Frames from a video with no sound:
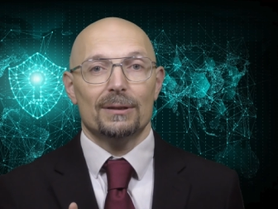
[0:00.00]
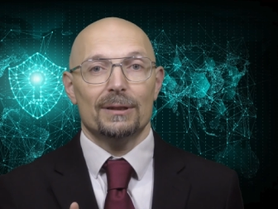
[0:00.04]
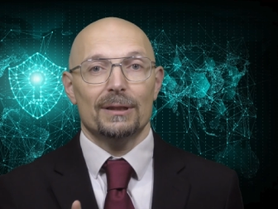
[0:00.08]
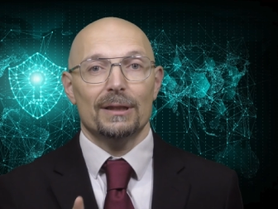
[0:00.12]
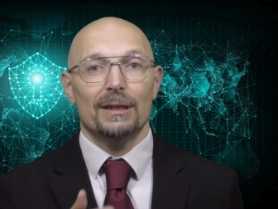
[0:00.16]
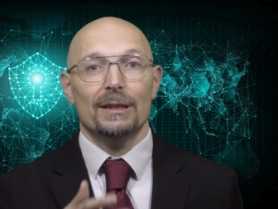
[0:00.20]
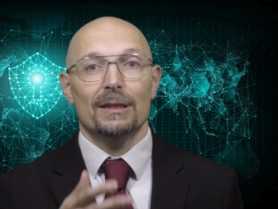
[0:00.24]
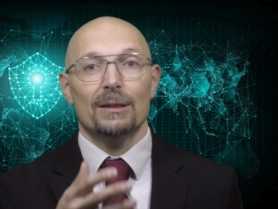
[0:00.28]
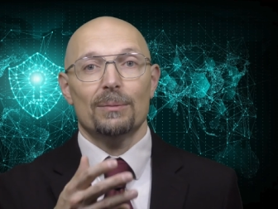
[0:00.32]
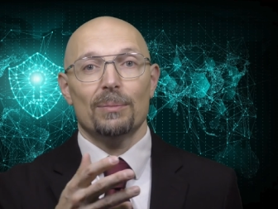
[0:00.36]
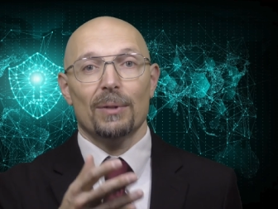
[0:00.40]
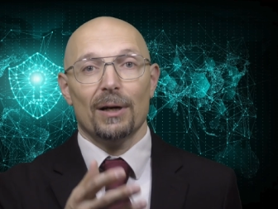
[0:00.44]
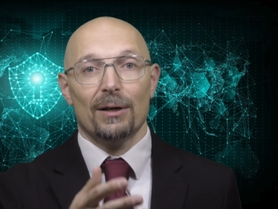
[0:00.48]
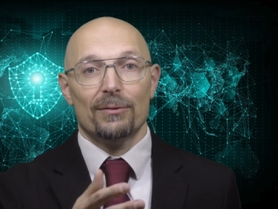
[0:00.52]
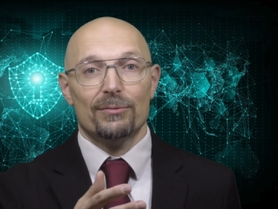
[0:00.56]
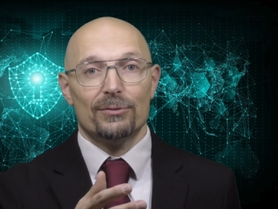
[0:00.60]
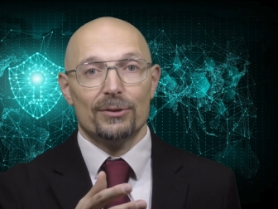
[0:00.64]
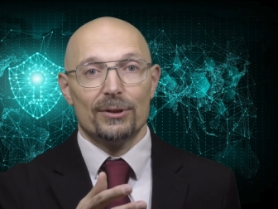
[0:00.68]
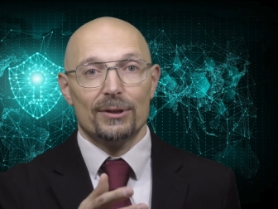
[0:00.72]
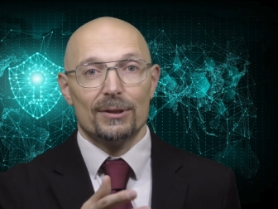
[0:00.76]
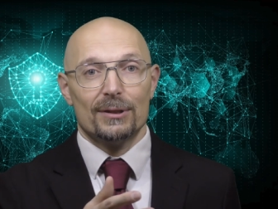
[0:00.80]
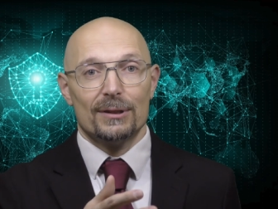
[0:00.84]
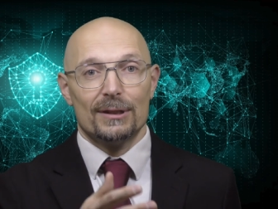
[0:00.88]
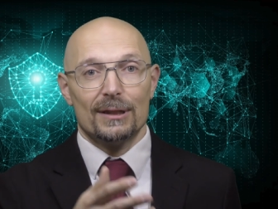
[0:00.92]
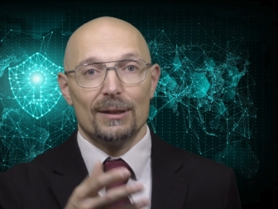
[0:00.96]
in the
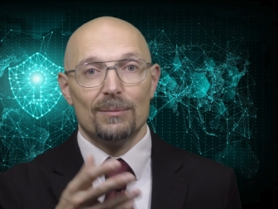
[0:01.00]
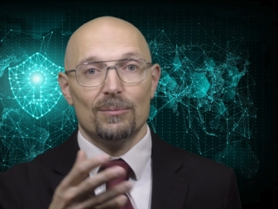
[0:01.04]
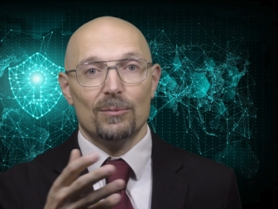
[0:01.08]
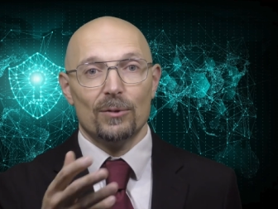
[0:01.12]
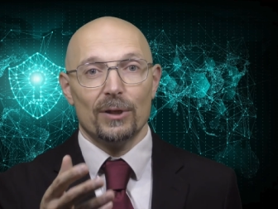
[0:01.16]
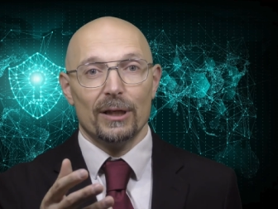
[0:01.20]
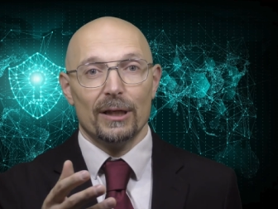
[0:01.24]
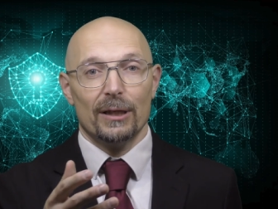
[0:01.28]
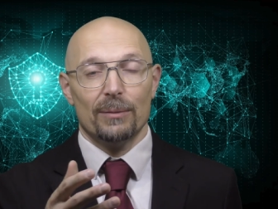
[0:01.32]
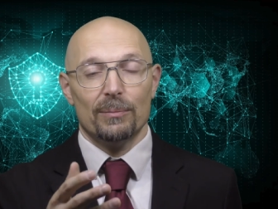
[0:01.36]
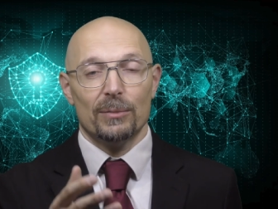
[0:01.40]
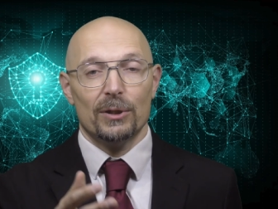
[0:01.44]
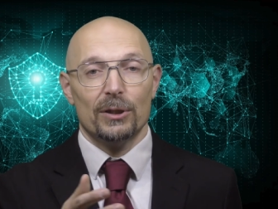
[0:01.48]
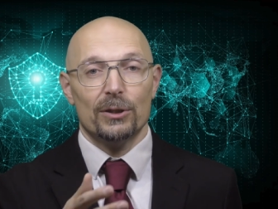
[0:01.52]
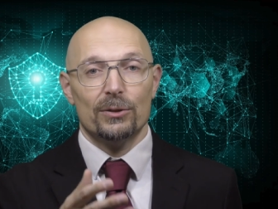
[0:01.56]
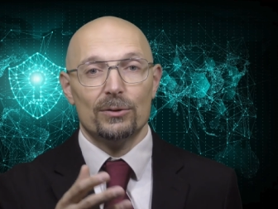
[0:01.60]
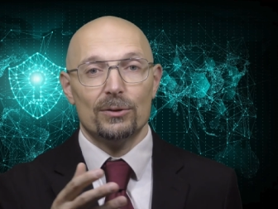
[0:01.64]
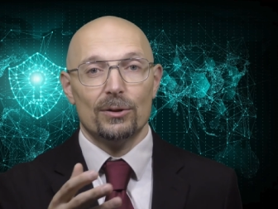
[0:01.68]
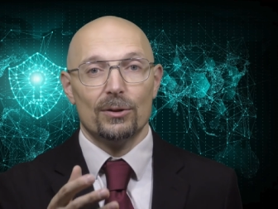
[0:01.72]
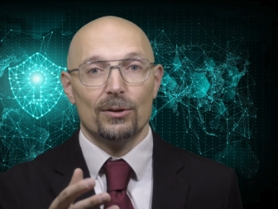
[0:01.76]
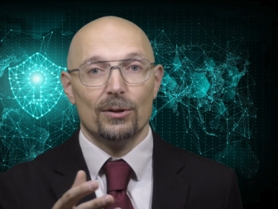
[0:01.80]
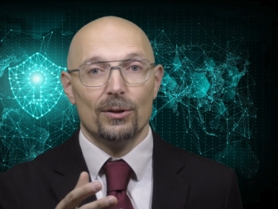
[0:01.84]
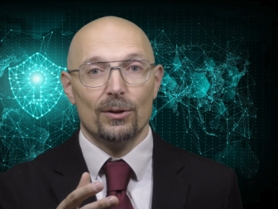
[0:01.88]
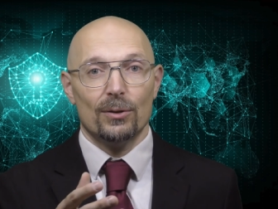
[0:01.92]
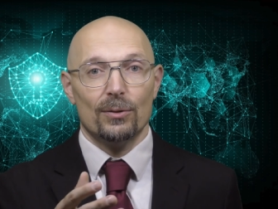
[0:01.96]
buffer somewhere, but you
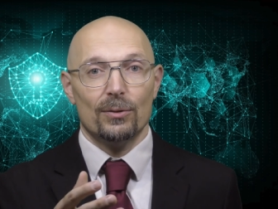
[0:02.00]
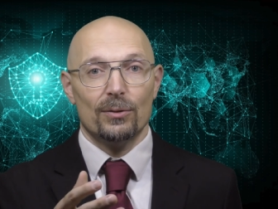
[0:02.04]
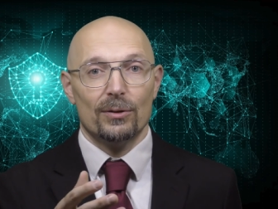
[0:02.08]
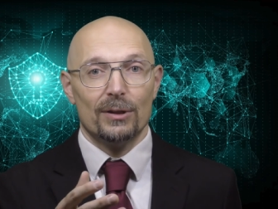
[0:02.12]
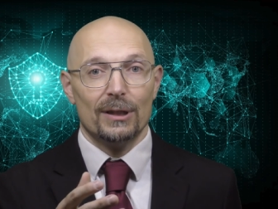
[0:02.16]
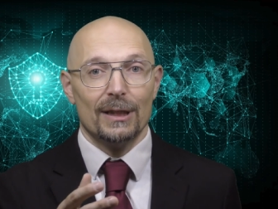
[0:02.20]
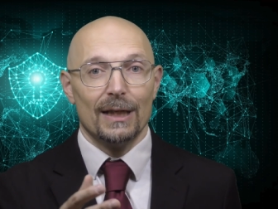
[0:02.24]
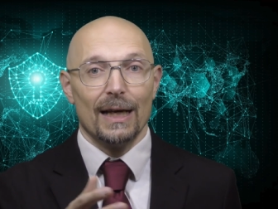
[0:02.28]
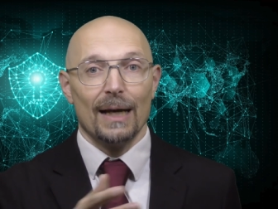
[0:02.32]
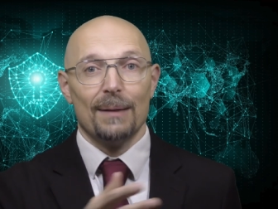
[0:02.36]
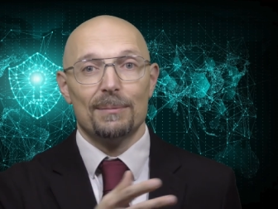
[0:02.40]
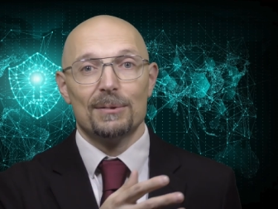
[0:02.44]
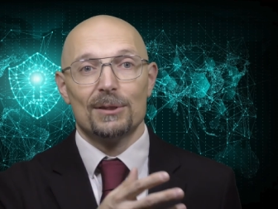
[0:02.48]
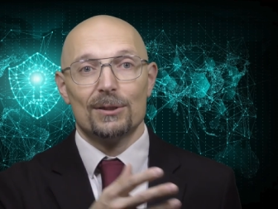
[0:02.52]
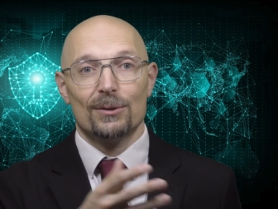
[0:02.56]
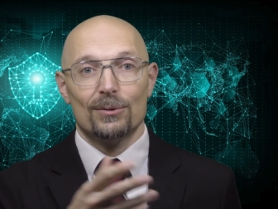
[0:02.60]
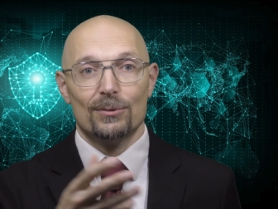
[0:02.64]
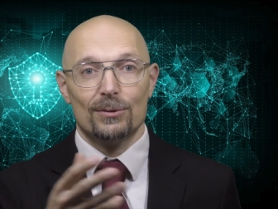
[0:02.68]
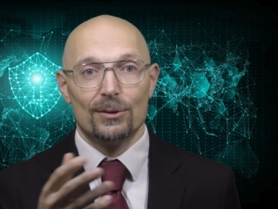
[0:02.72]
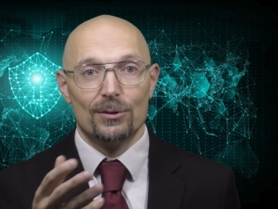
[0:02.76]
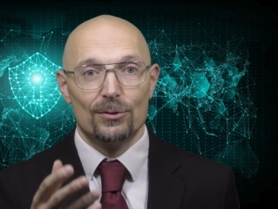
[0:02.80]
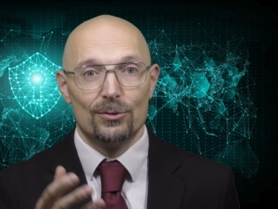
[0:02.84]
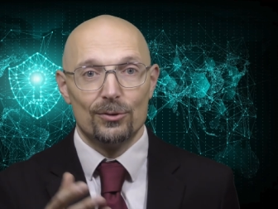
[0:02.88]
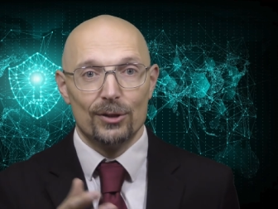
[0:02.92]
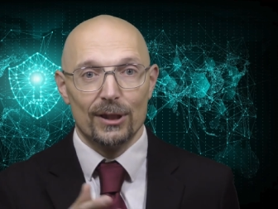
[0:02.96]
don't know the
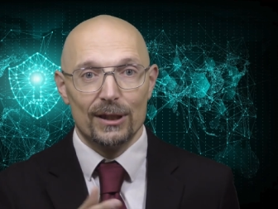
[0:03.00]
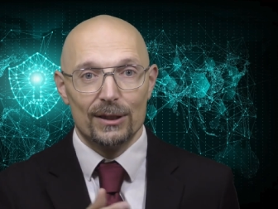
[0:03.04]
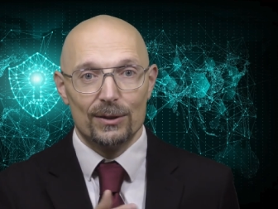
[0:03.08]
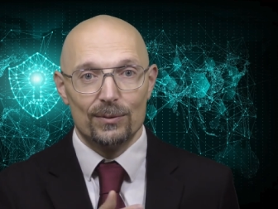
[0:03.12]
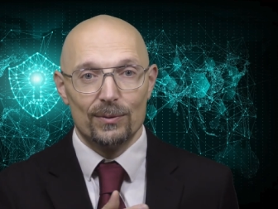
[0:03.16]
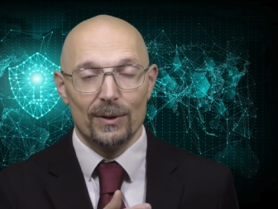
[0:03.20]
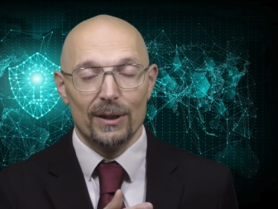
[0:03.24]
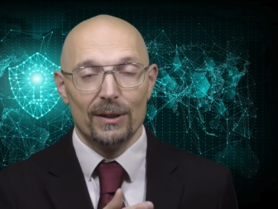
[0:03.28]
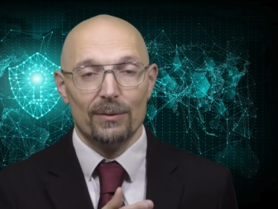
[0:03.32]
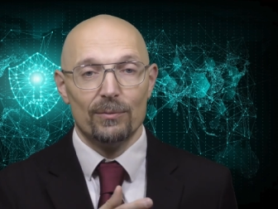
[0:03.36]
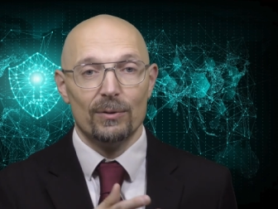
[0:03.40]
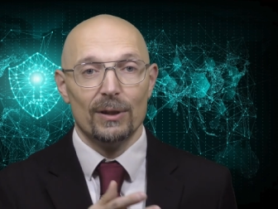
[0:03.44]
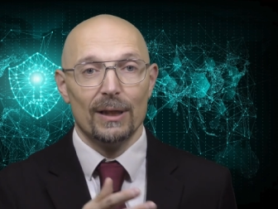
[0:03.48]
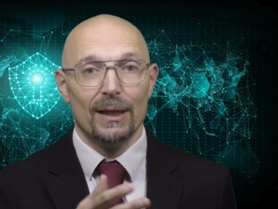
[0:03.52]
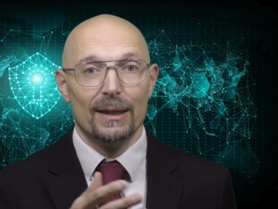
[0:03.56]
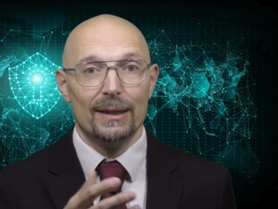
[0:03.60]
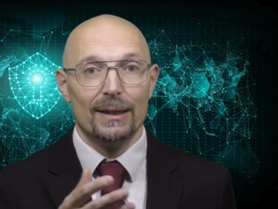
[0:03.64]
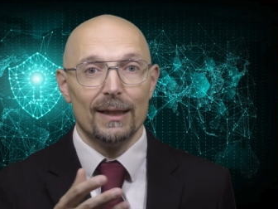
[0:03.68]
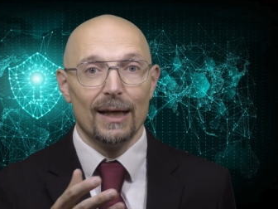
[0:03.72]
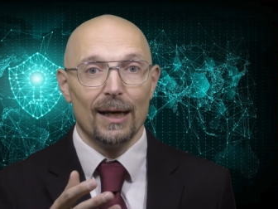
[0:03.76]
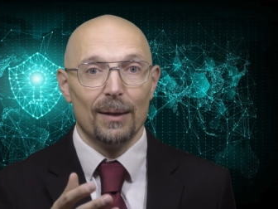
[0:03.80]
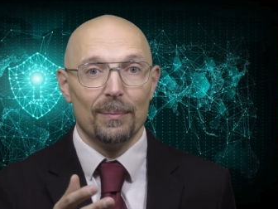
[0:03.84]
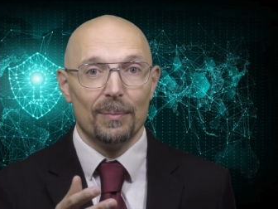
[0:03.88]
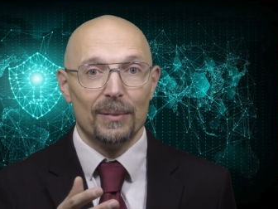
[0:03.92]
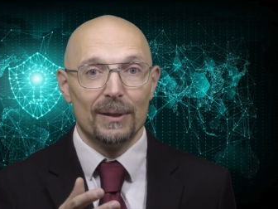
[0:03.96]
absolute address where it will
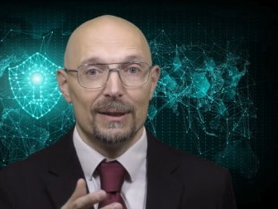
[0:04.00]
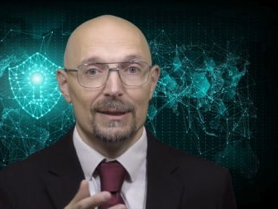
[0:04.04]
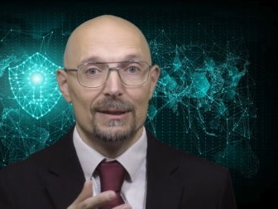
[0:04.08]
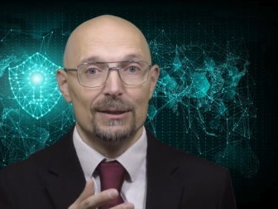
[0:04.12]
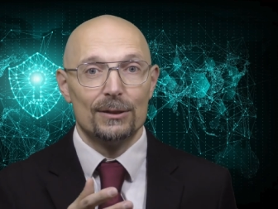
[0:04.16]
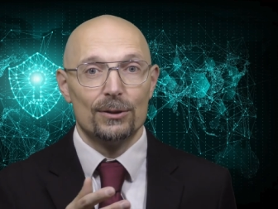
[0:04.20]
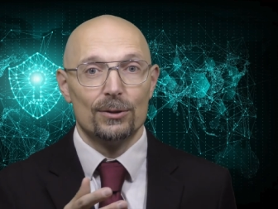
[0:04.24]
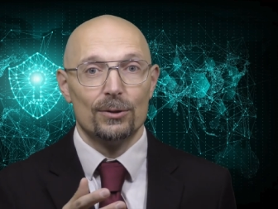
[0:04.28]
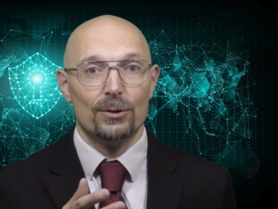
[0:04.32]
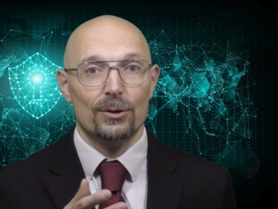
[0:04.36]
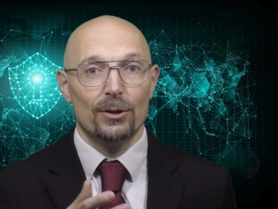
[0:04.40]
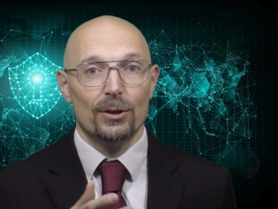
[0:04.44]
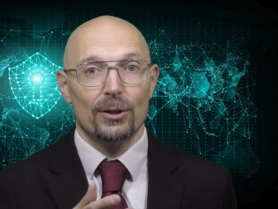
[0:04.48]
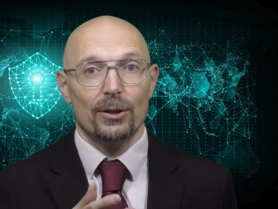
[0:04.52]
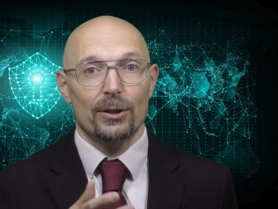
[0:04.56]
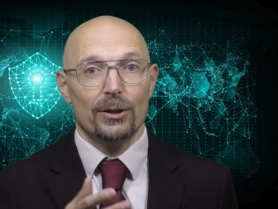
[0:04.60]
end up, and so